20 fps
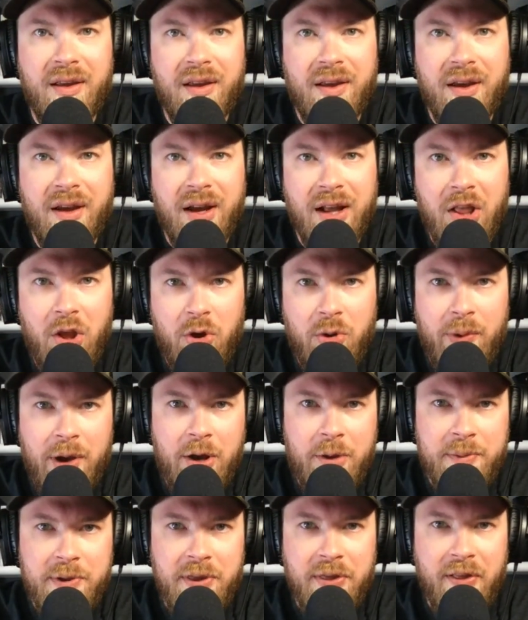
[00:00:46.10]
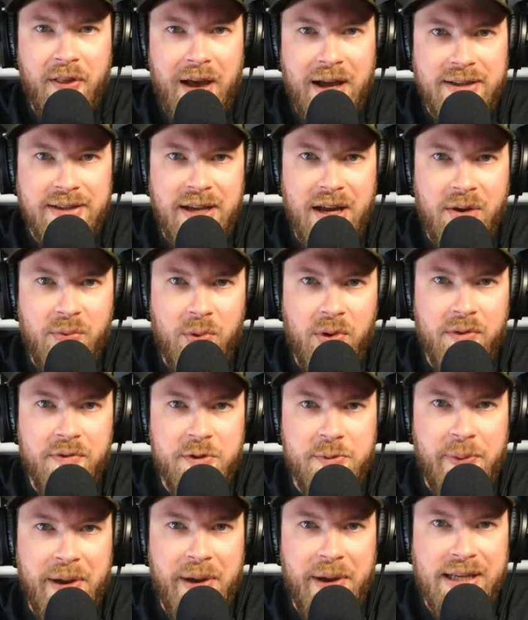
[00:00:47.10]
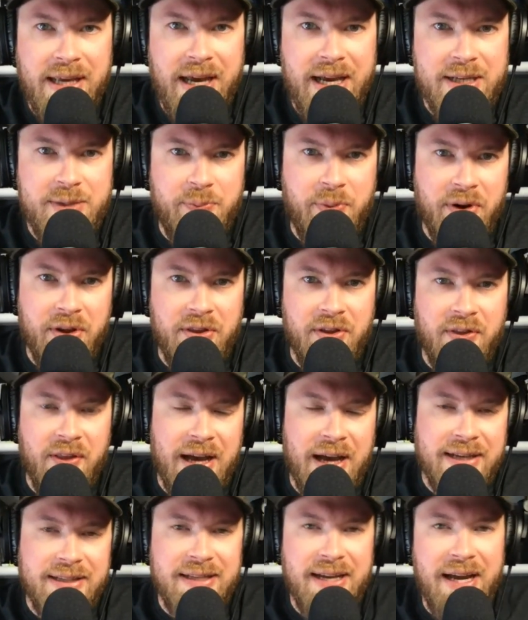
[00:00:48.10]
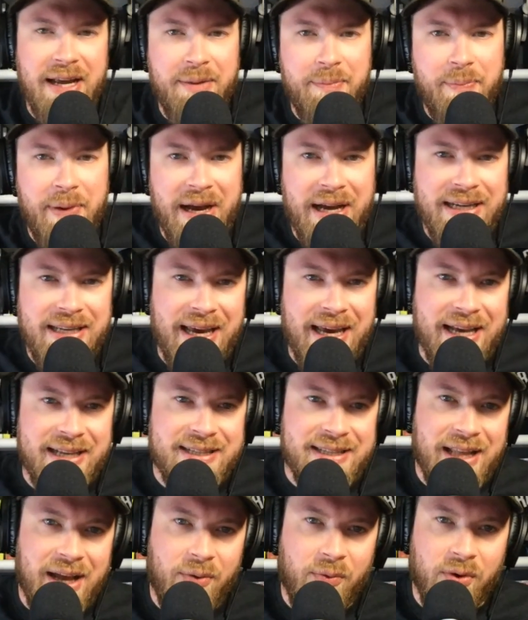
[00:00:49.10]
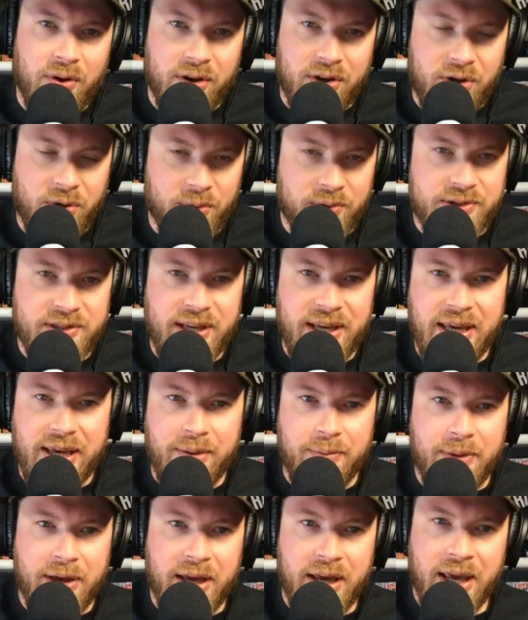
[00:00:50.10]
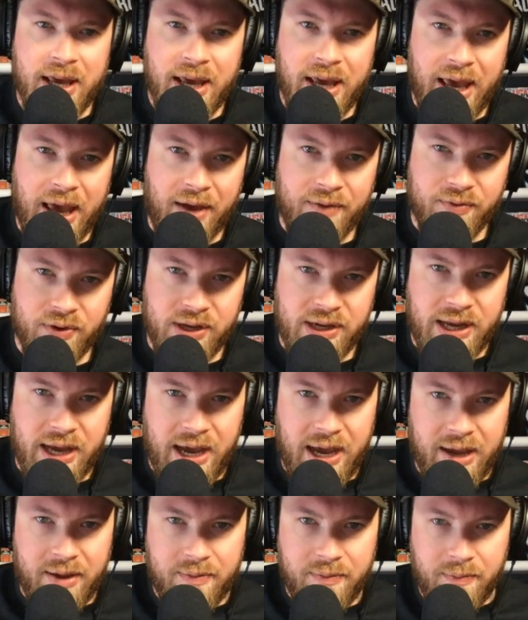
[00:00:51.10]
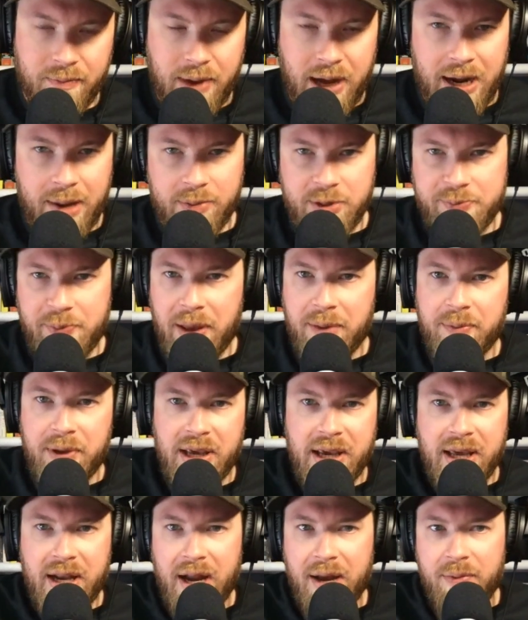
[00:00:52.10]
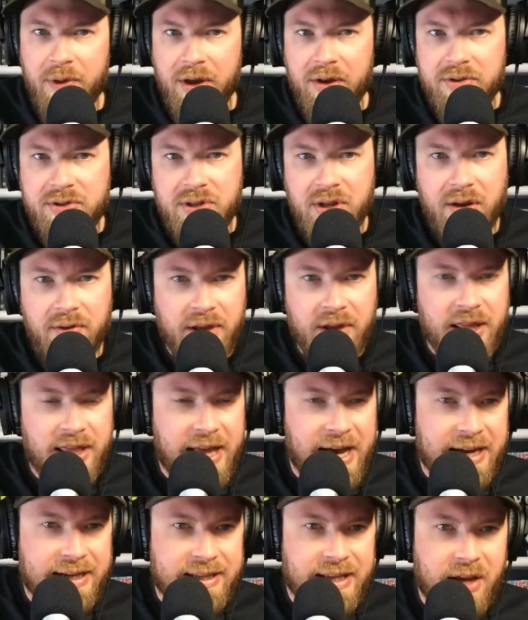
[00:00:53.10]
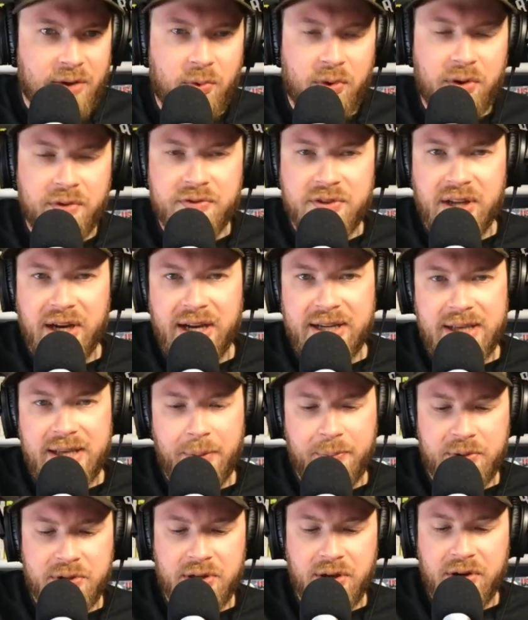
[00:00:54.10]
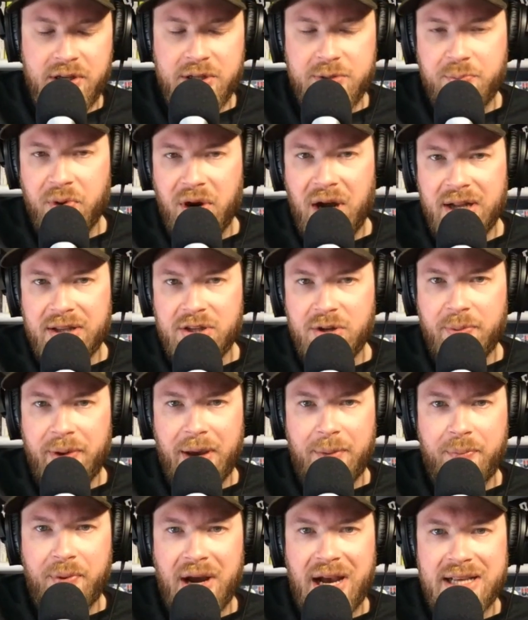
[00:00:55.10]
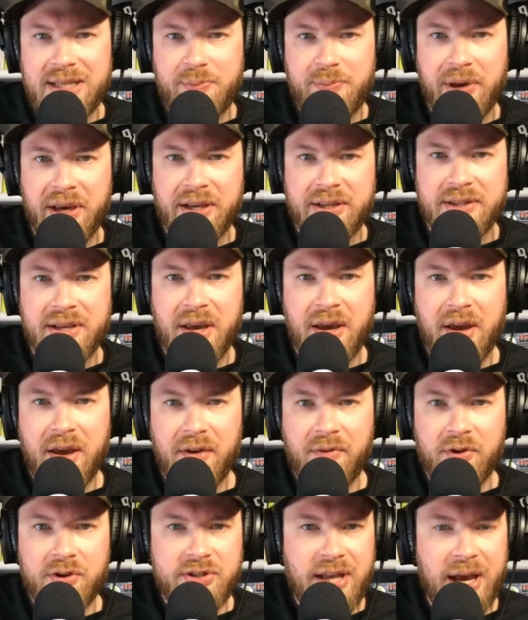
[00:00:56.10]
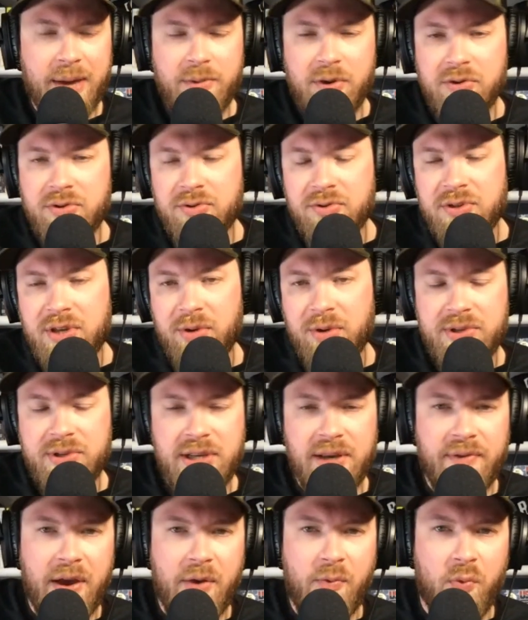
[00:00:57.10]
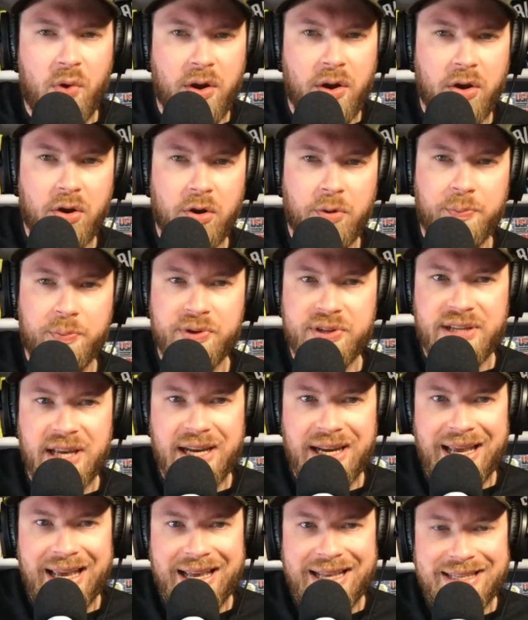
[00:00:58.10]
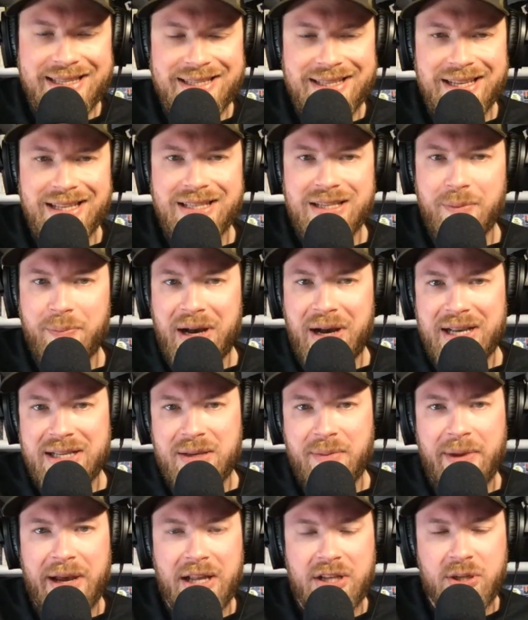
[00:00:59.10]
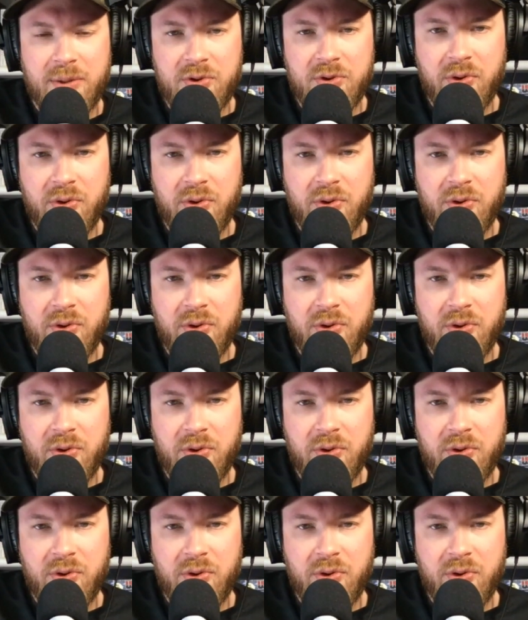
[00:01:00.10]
Hello and welcome to the Locked On Wolves podcast, part of the Locked On Podcast Network, your team every day. My name is Ben Beecken. I'm the host of Locked On Wolves. Today's episode is brought to you by PrizePicks. First-time users can receive a 100% instant deposit match up to